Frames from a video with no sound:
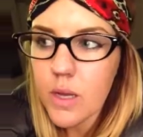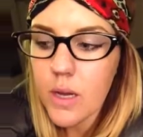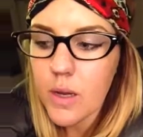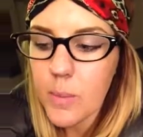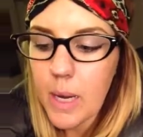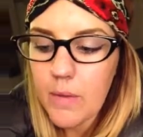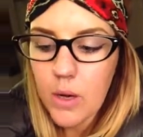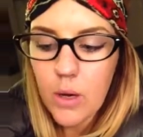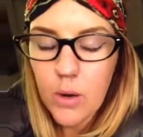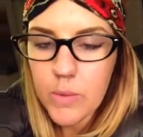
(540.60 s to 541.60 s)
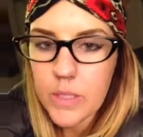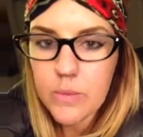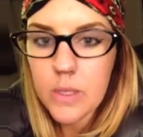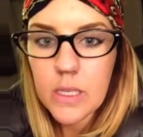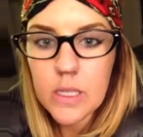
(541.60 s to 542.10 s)
um, I've always
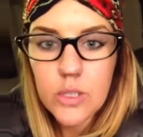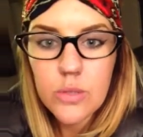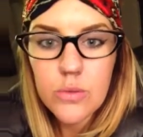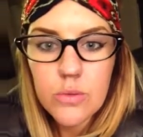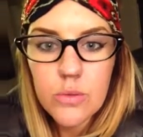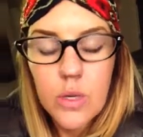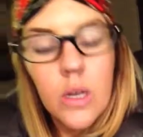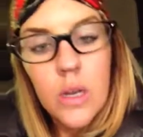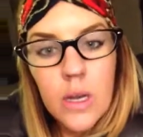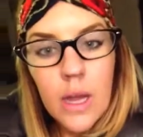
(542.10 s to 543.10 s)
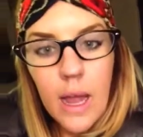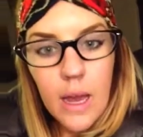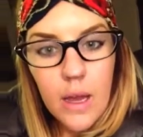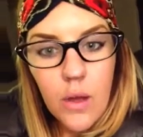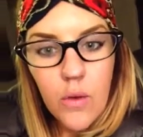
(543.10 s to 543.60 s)
wanted to
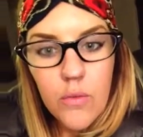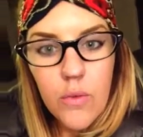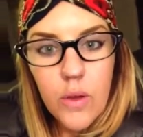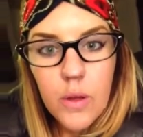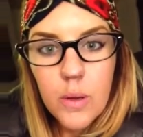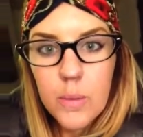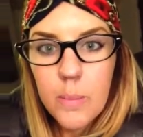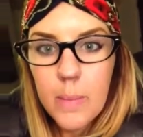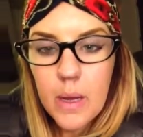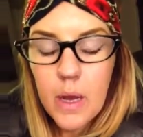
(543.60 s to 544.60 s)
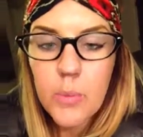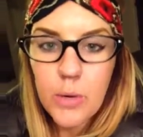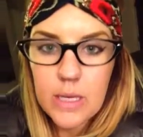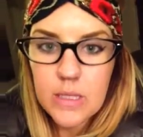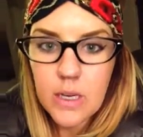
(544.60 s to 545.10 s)
have my, a
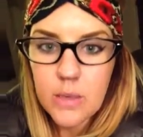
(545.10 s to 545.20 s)
breast